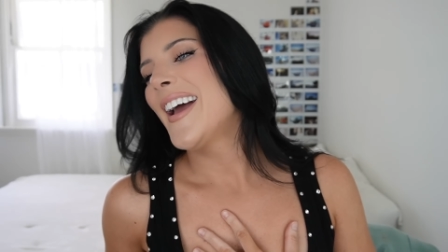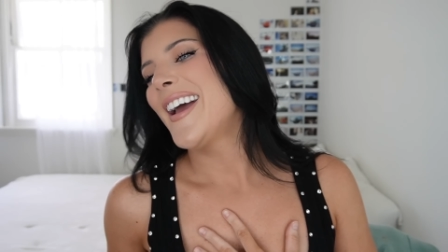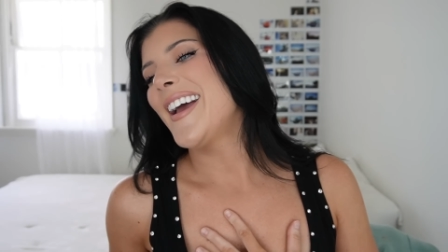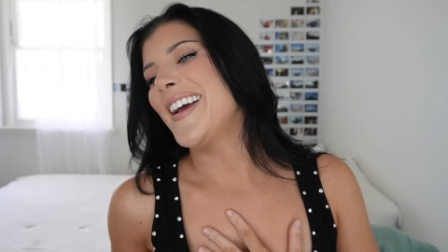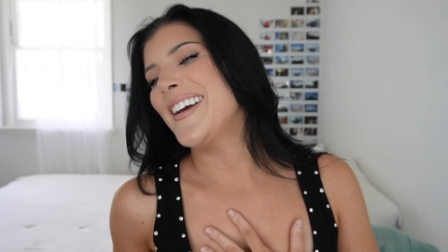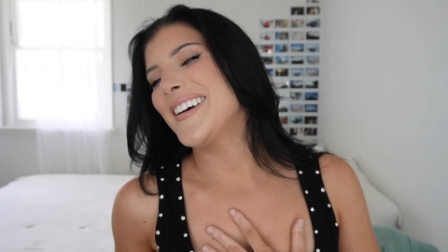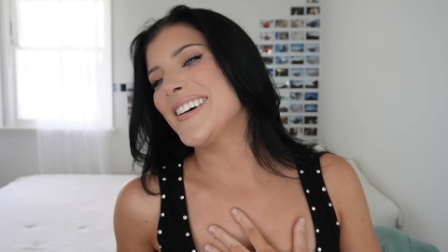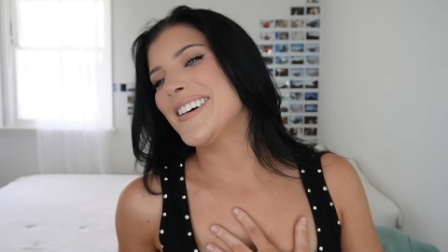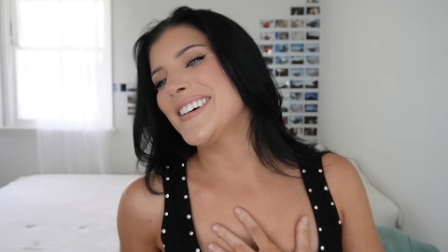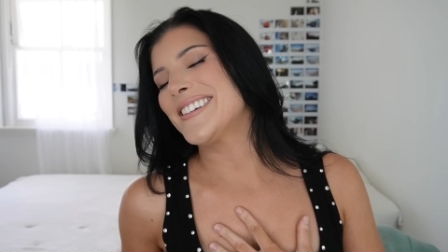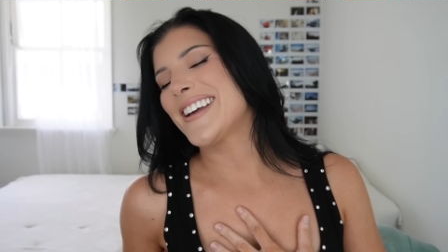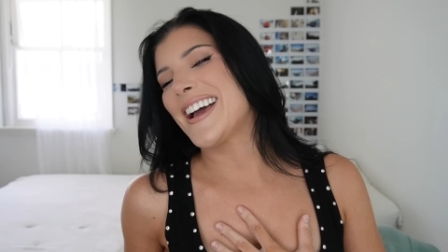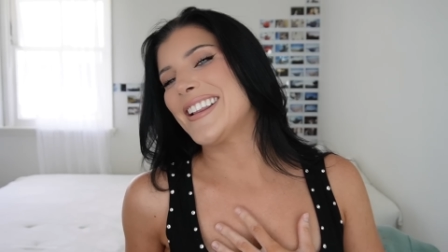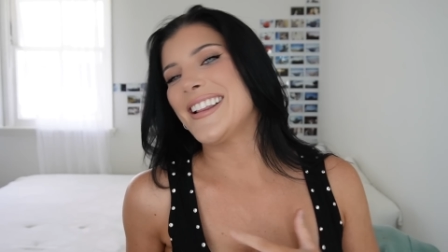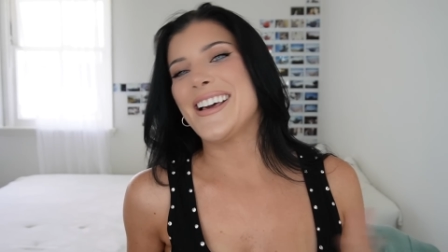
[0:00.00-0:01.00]
and
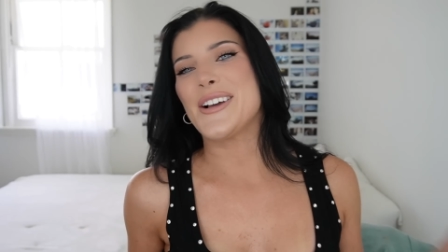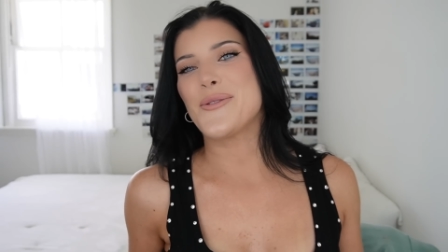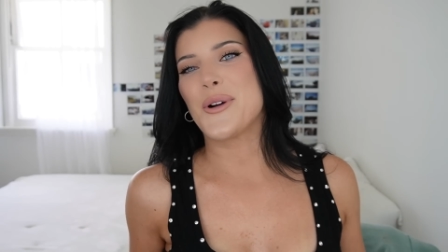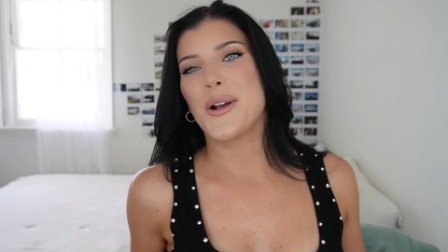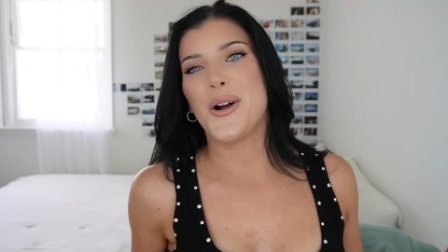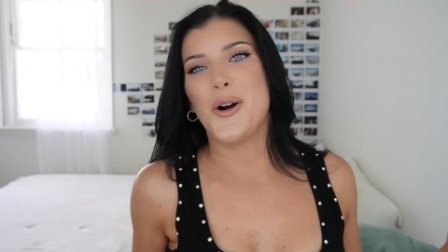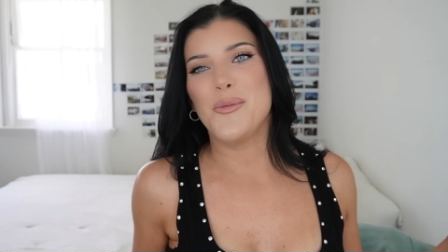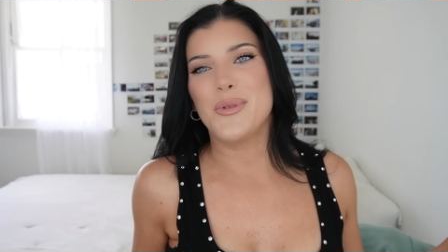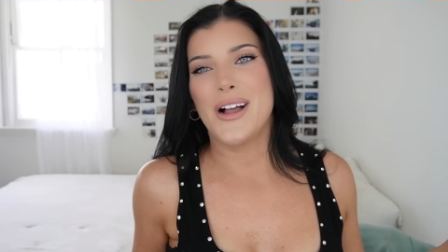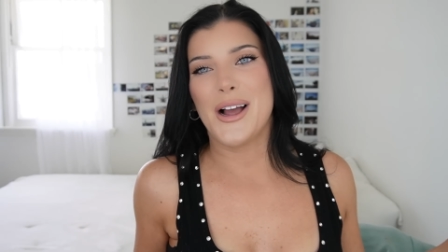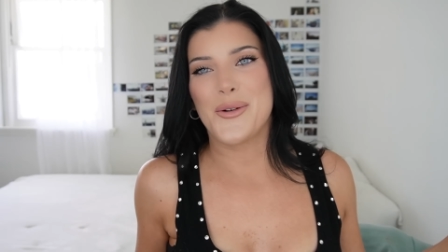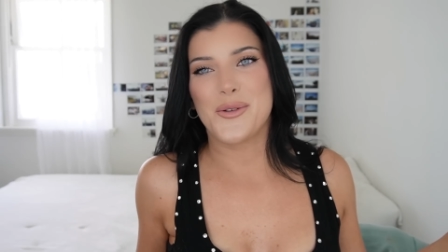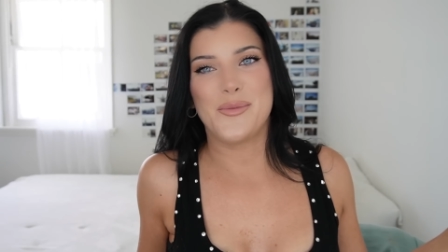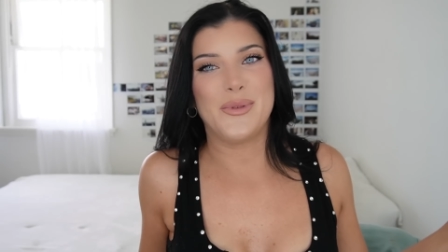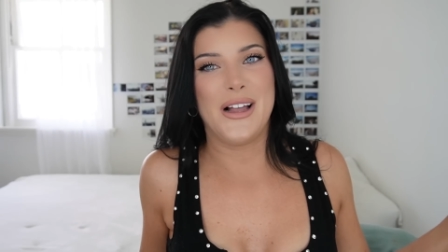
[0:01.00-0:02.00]
I like wearing all black
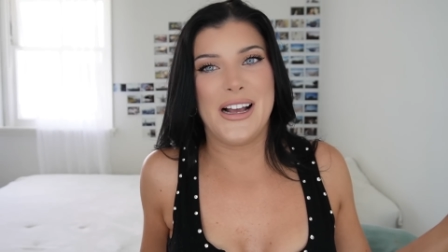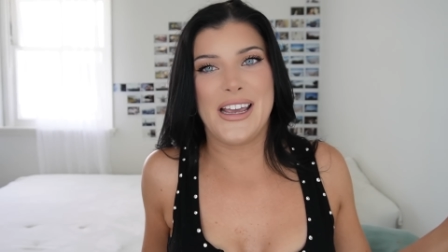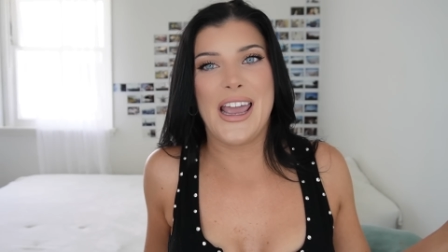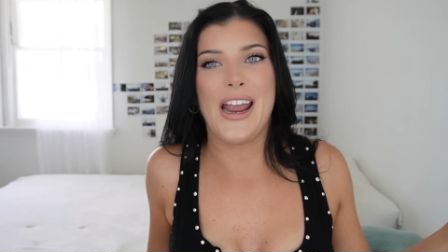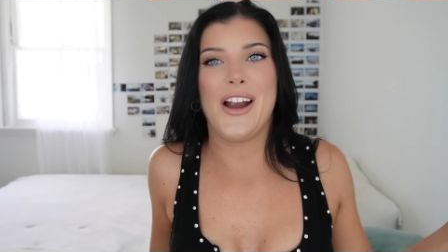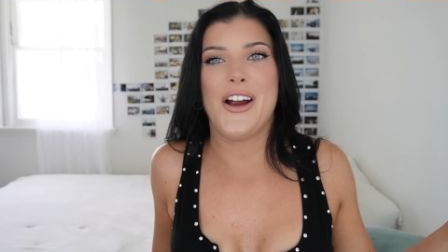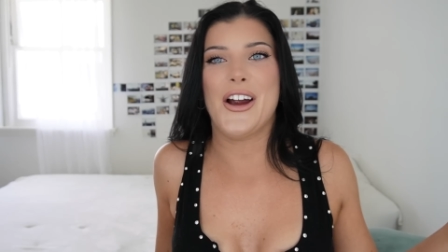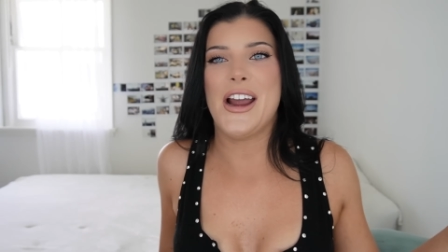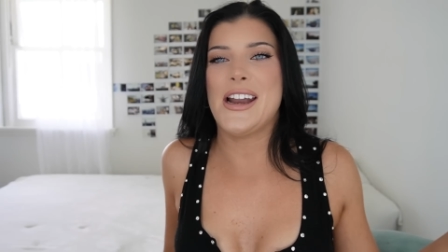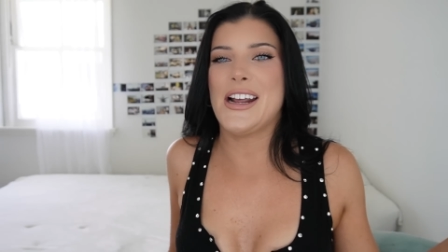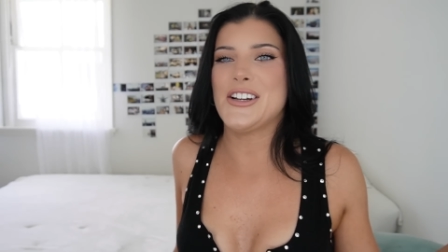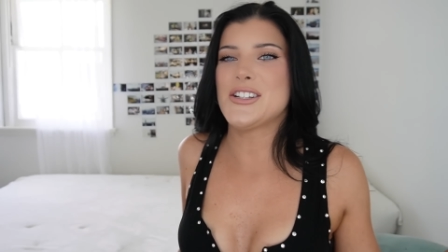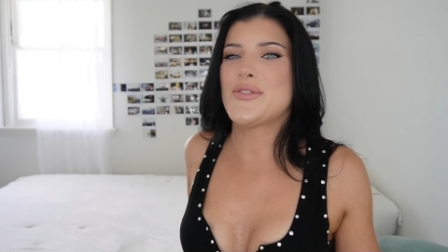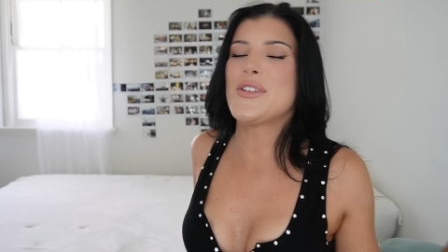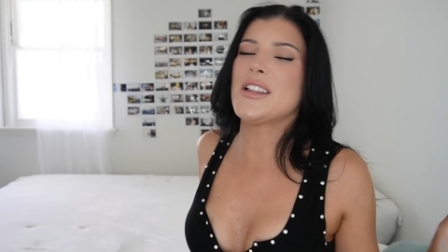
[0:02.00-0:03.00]
with black hair and I
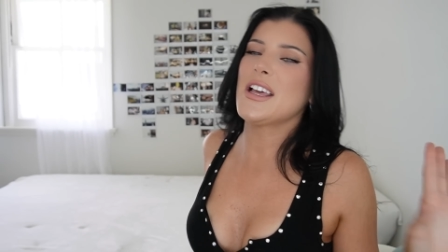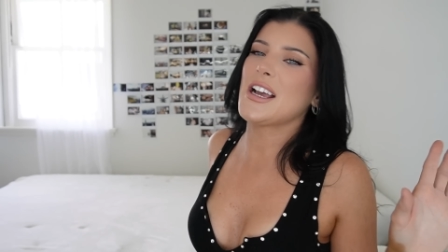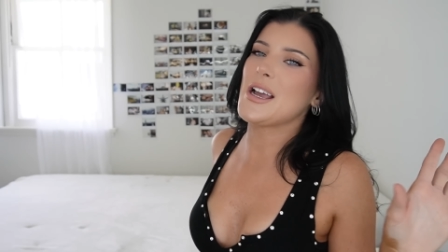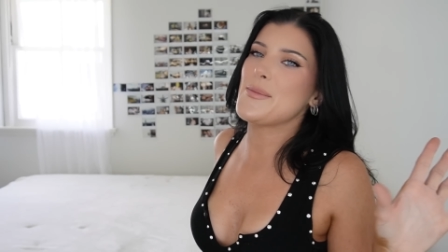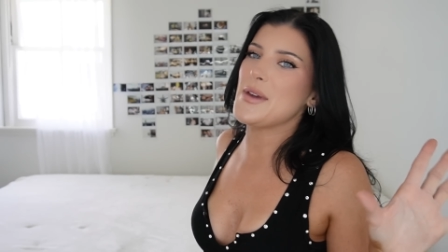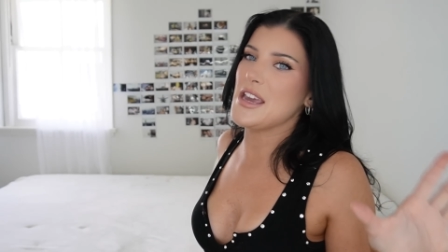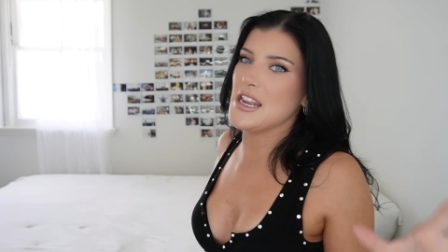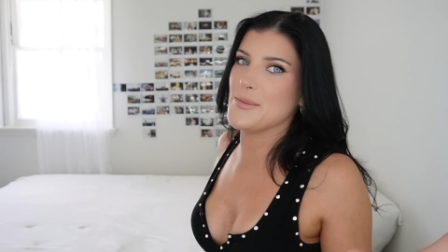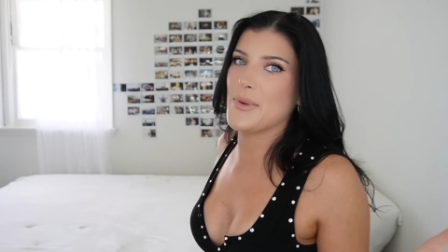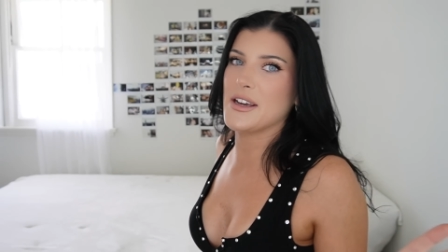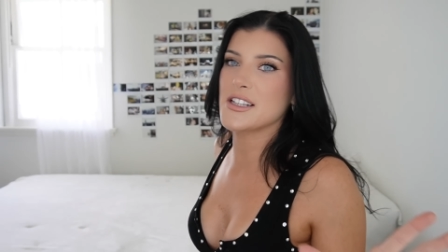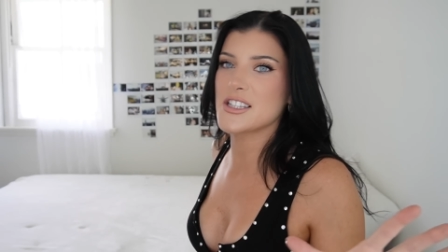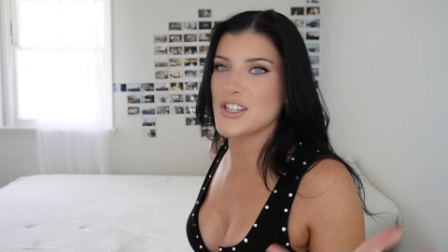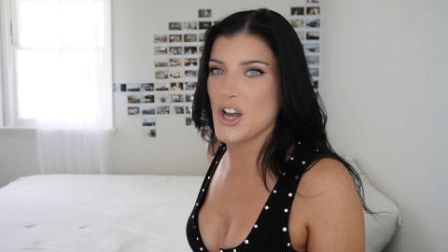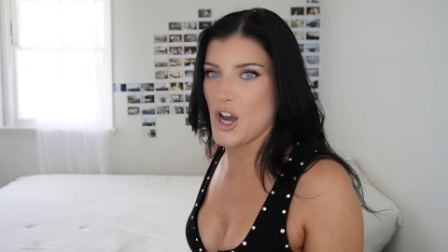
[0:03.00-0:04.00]
just feel like I'm in my
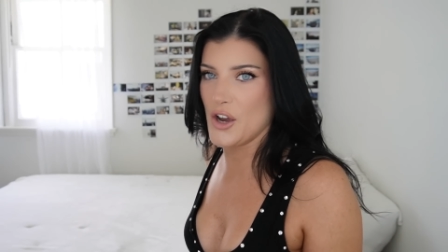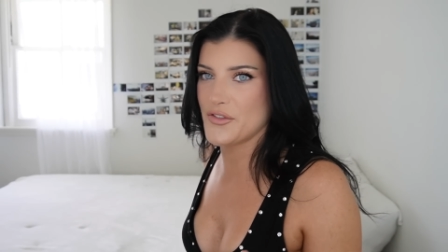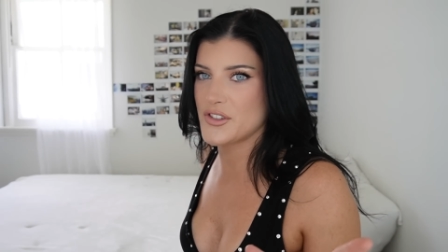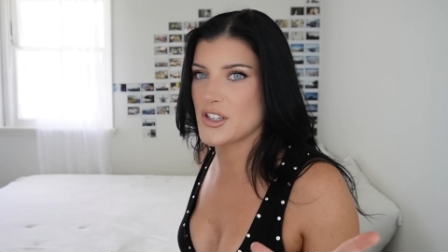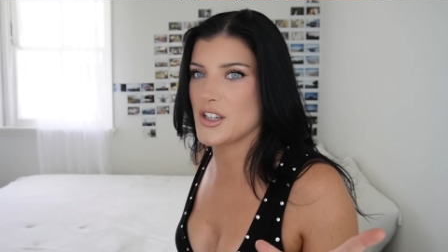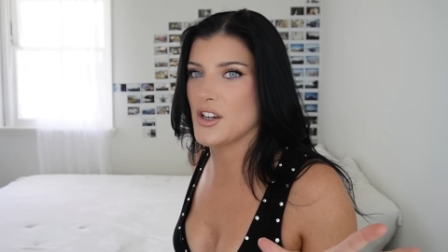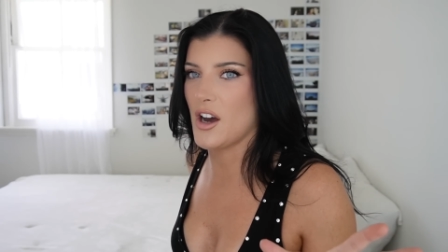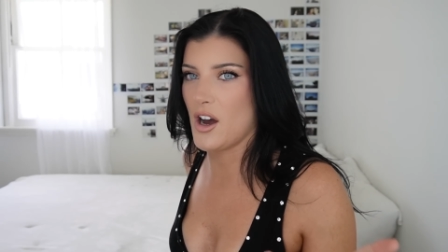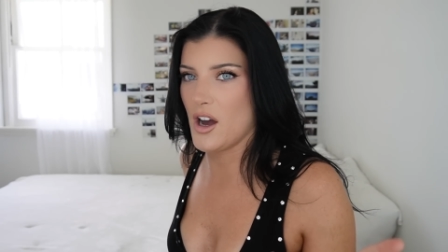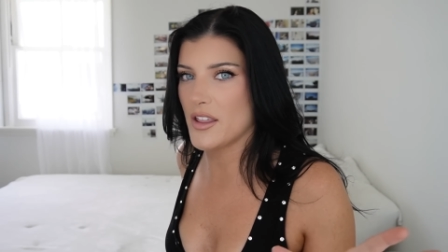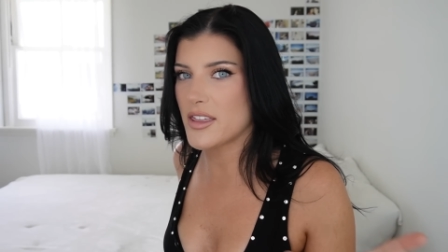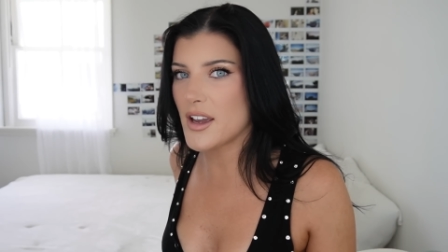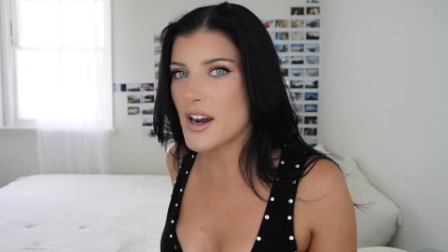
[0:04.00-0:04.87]
soft goth